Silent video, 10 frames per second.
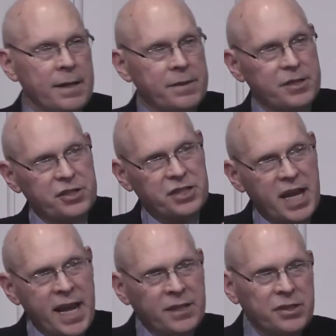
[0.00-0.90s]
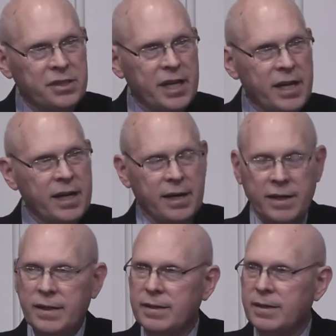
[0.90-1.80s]
The saints
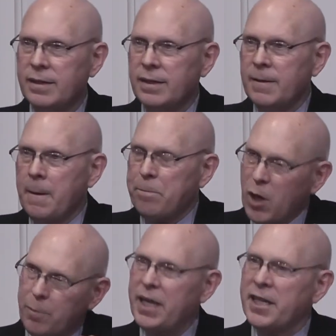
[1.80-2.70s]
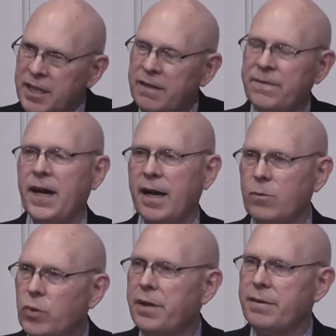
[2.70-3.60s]
here are being
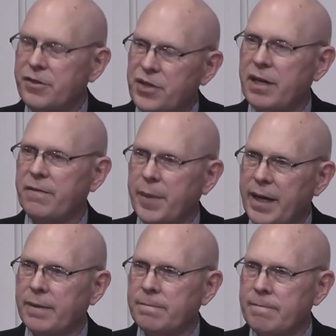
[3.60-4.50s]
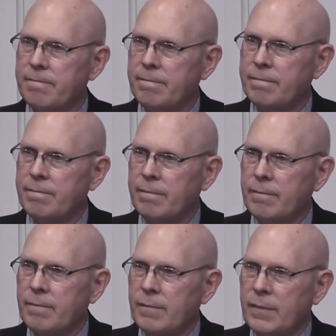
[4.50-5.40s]
identified with the Son of Man.
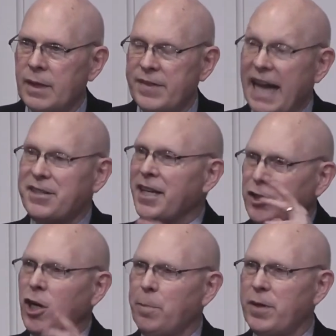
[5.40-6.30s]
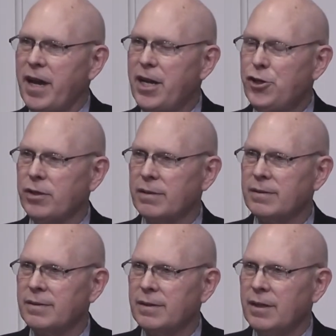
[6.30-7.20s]
That's the interpretation.
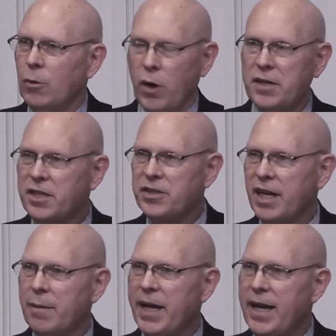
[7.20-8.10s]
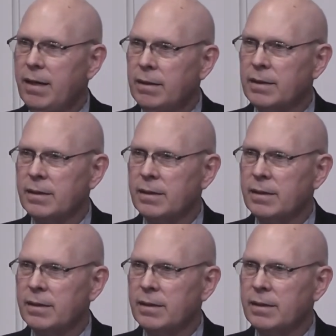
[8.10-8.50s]
Where's the Son of Man?